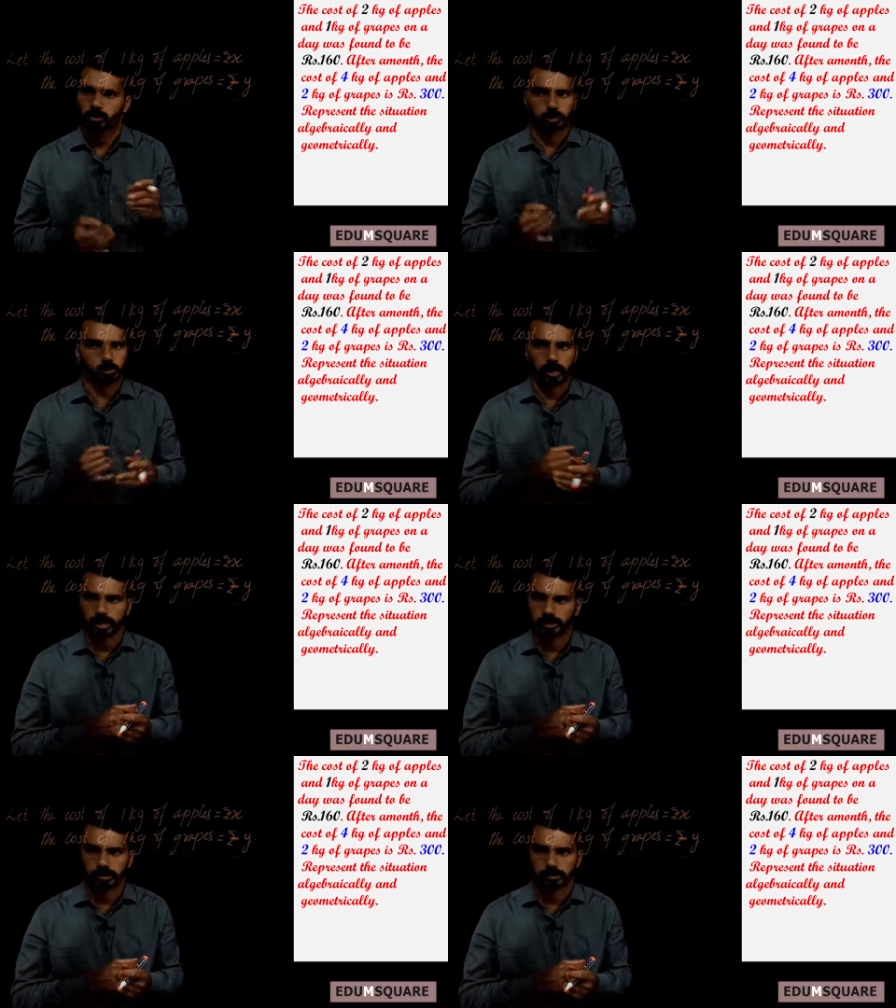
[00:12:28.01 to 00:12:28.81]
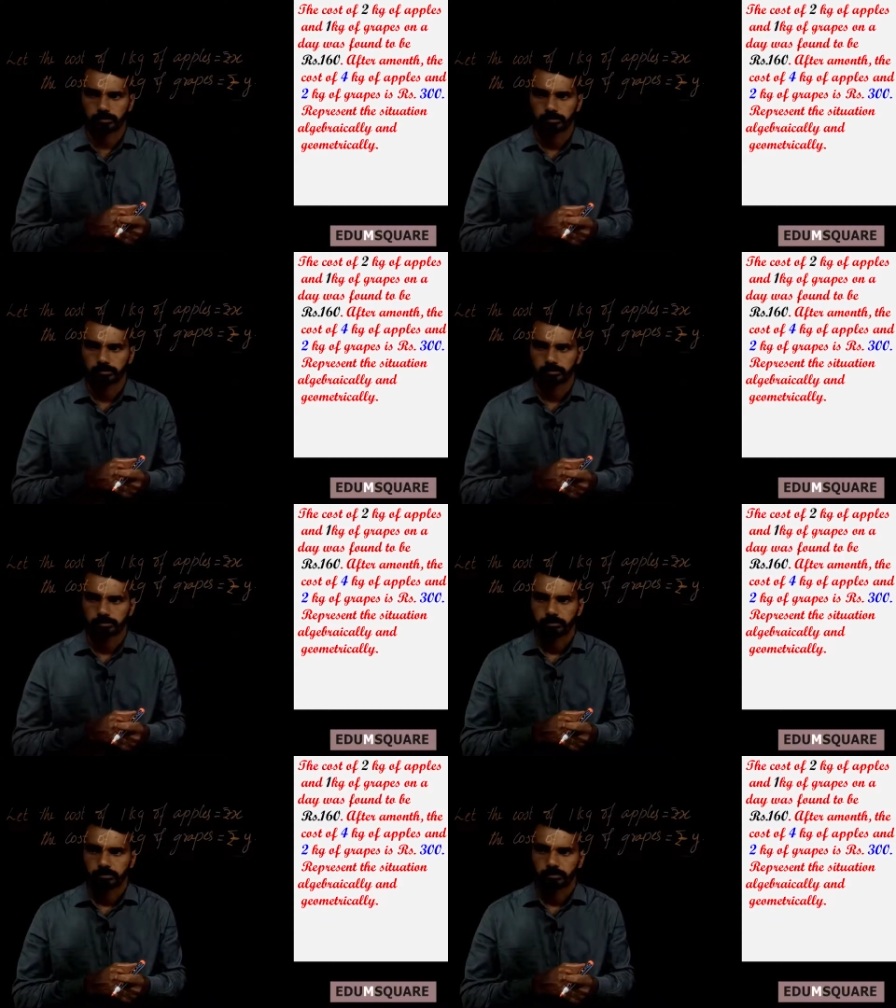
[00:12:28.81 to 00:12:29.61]
2x.
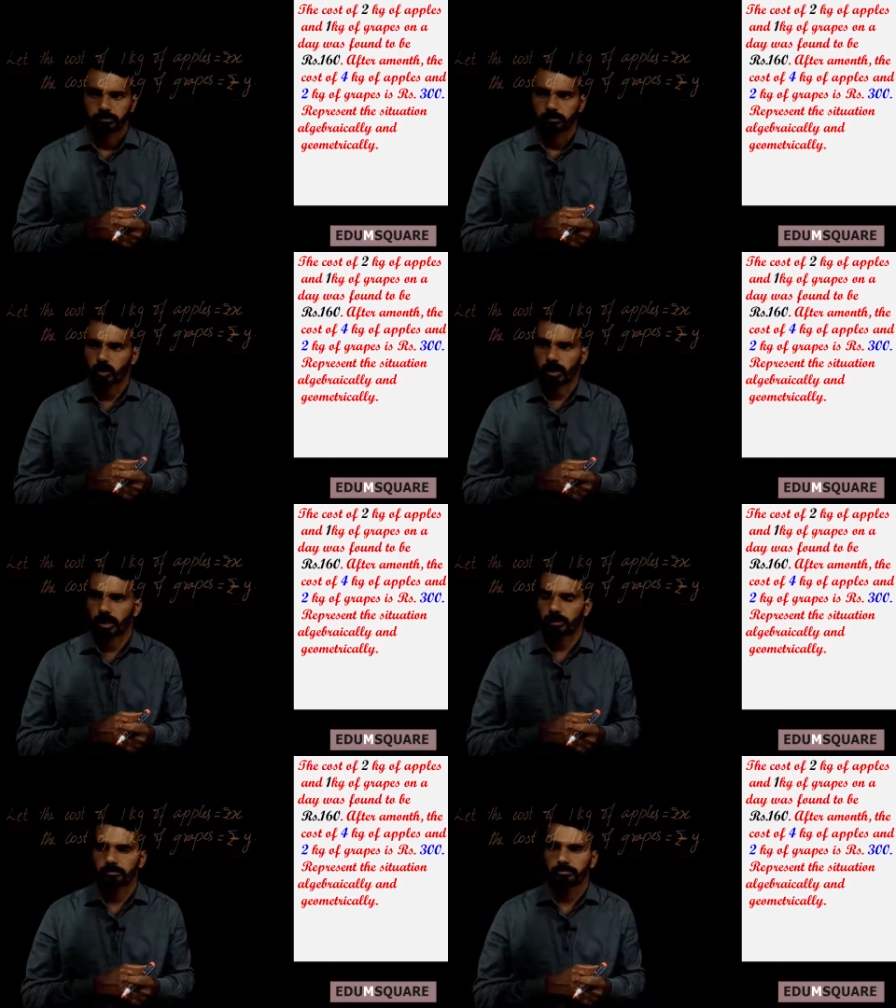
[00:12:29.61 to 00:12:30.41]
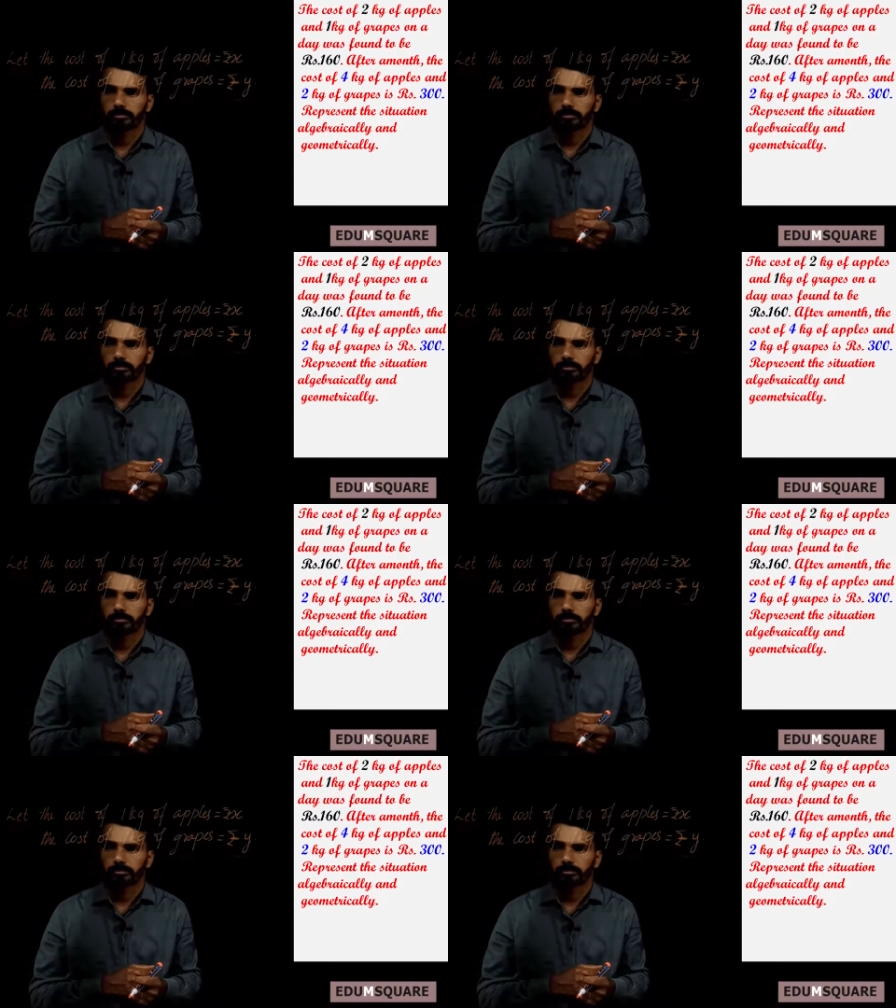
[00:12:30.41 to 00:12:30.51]
Okay.